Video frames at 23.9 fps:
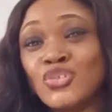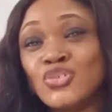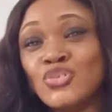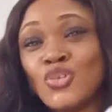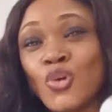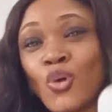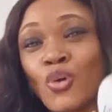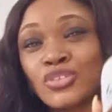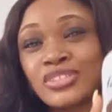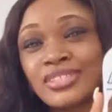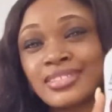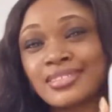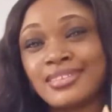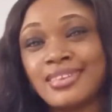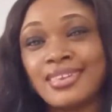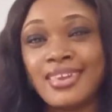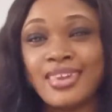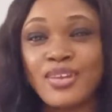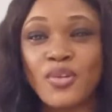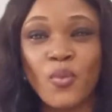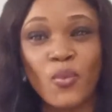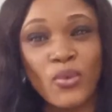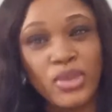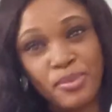Your
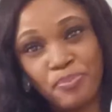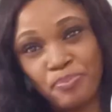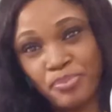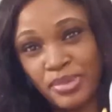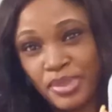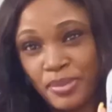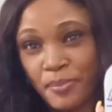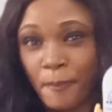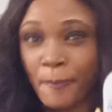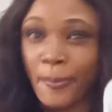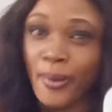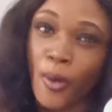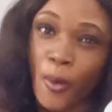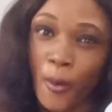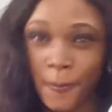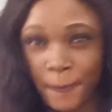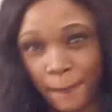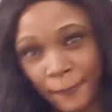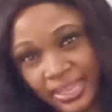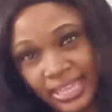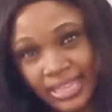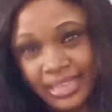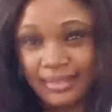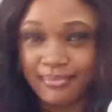skin will be
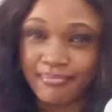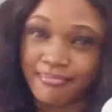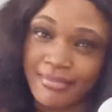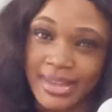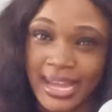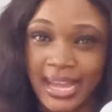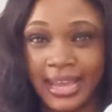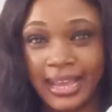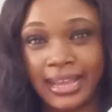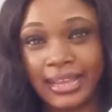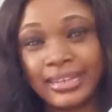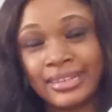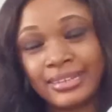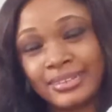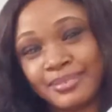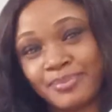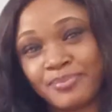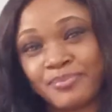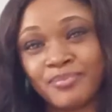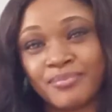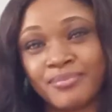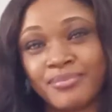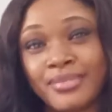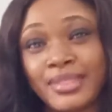popping, man.
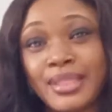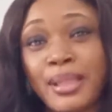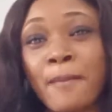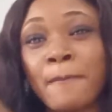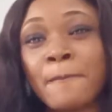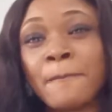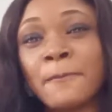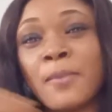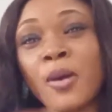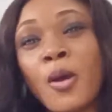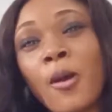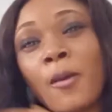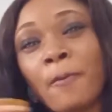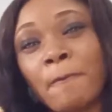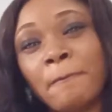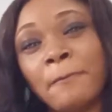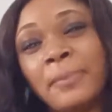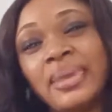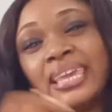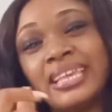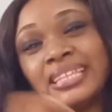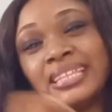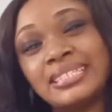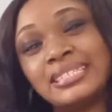
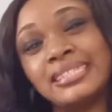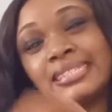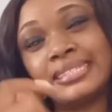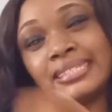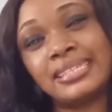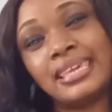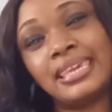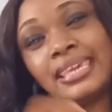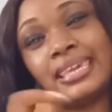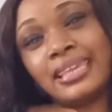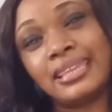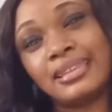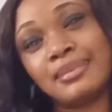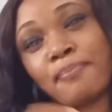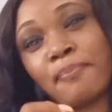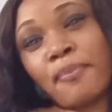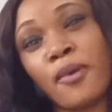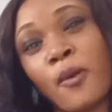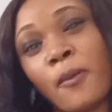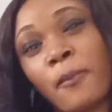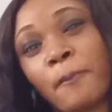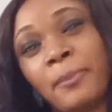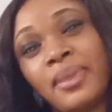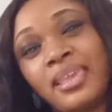Popping skin.
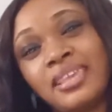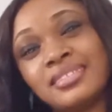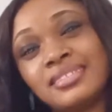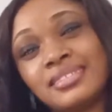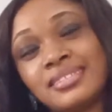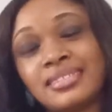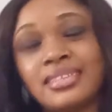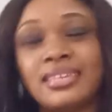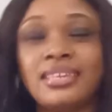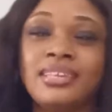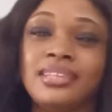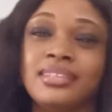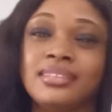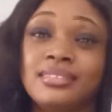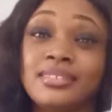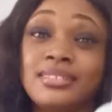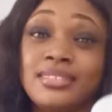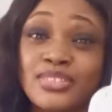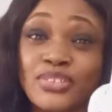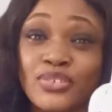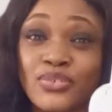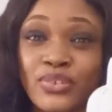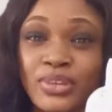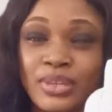
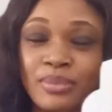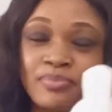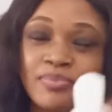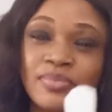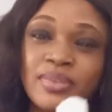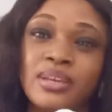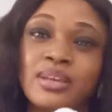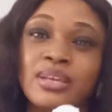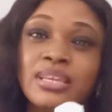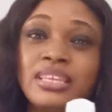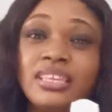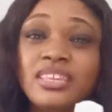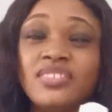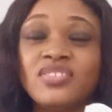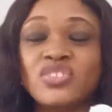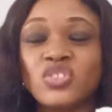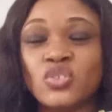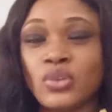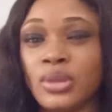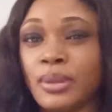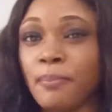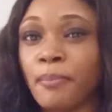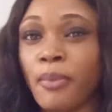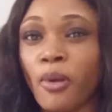This cream gives
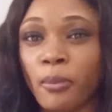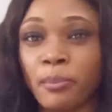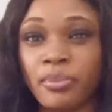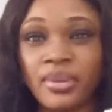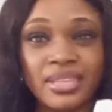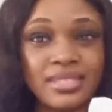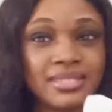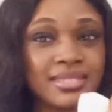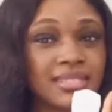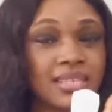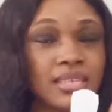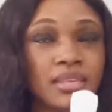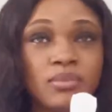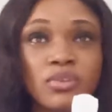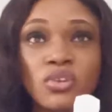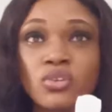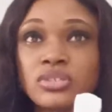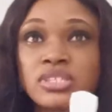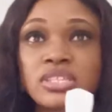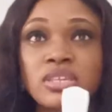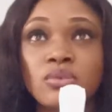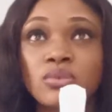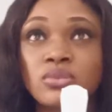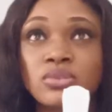you a popping skin. Your
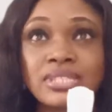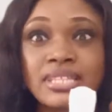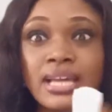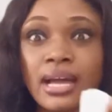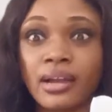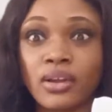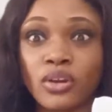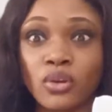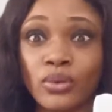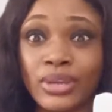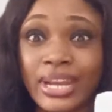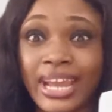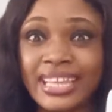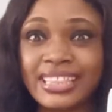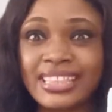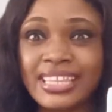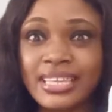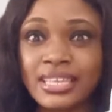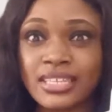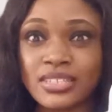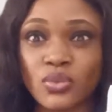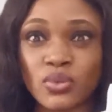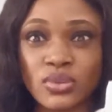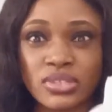skin will start glowing. I
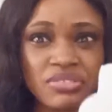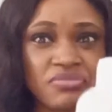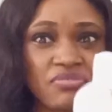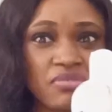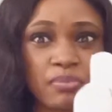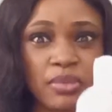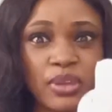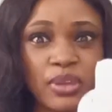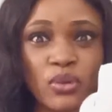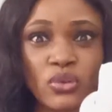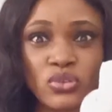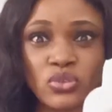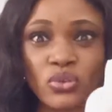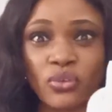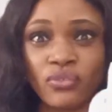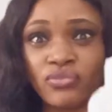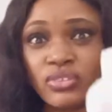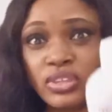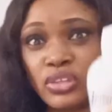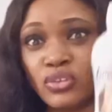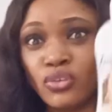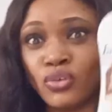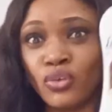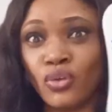think it was even because of
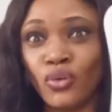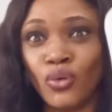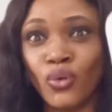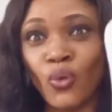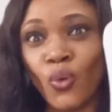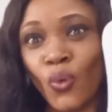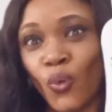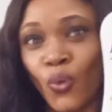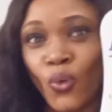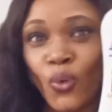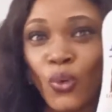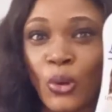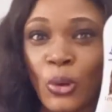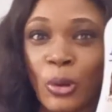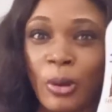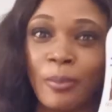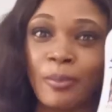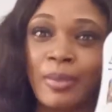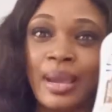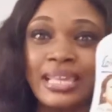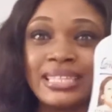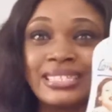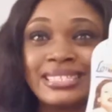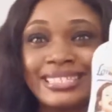the glow on
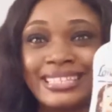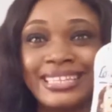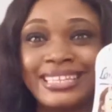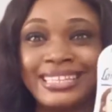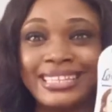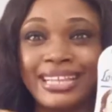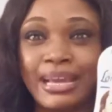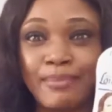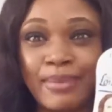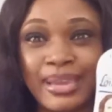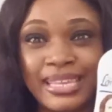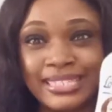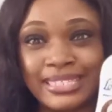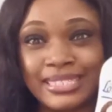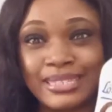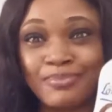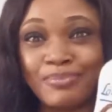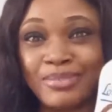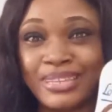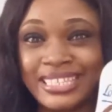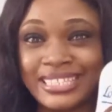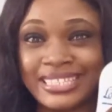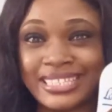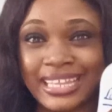my skin that my
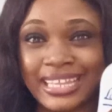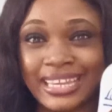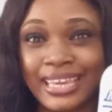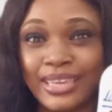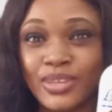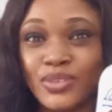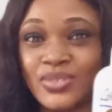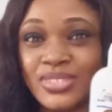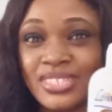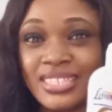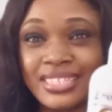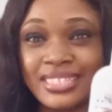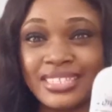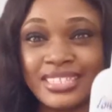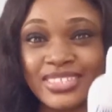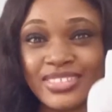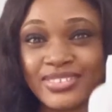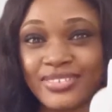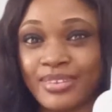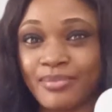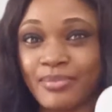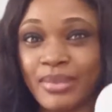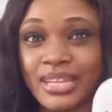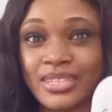siblings started using this
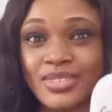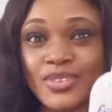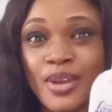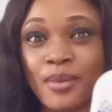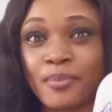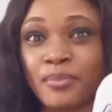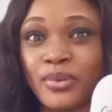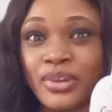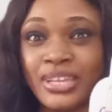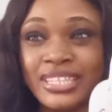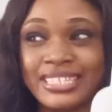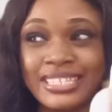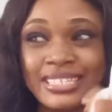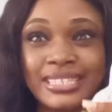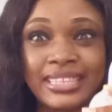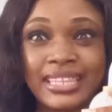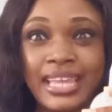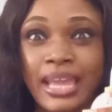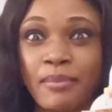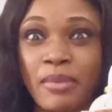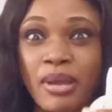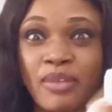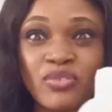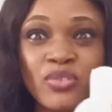cream at some point in
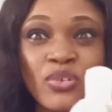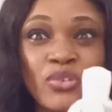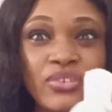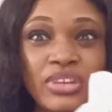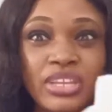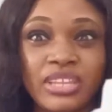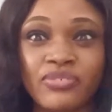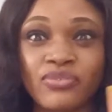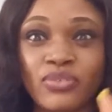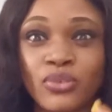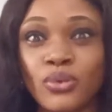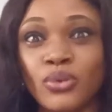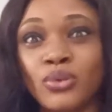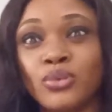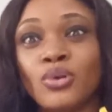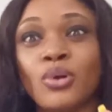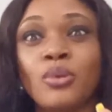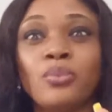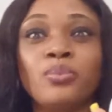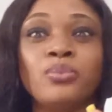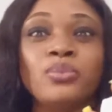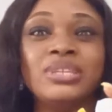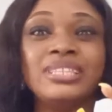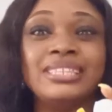time. I've not really followed
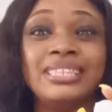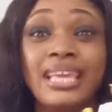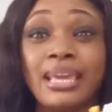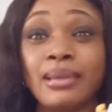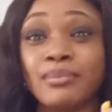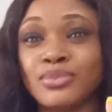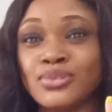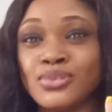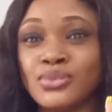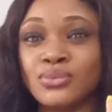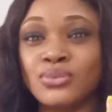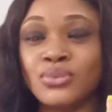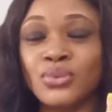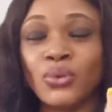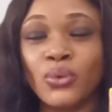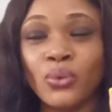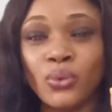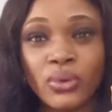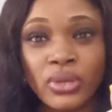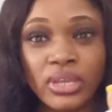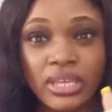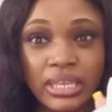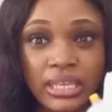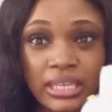up with them to
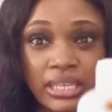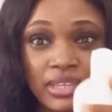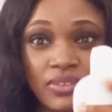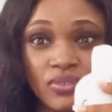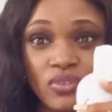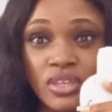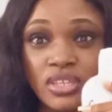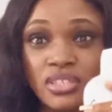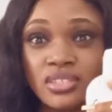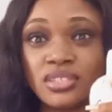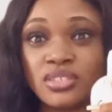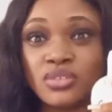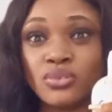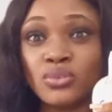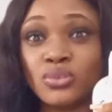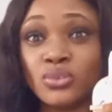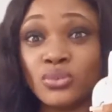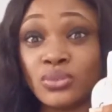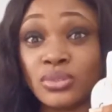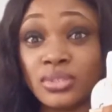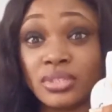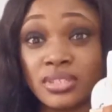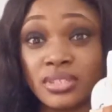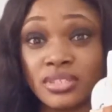know if they still
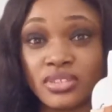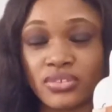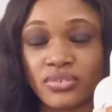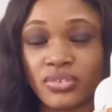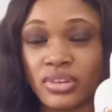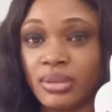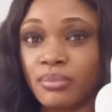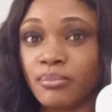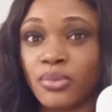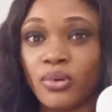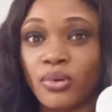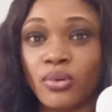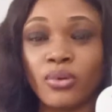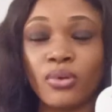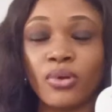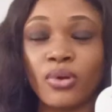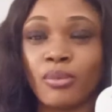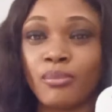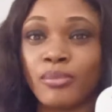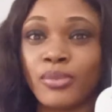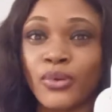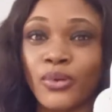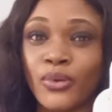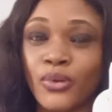use this cream, but
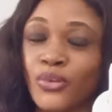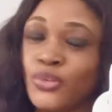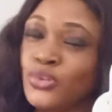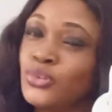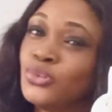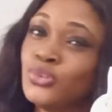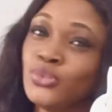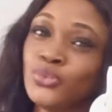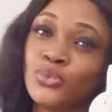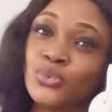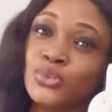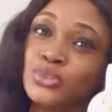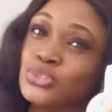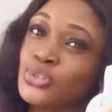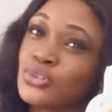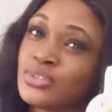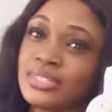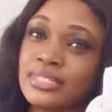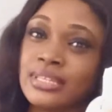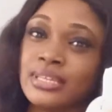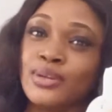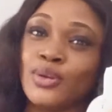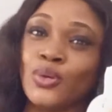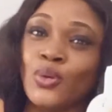almost you go
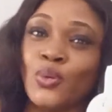just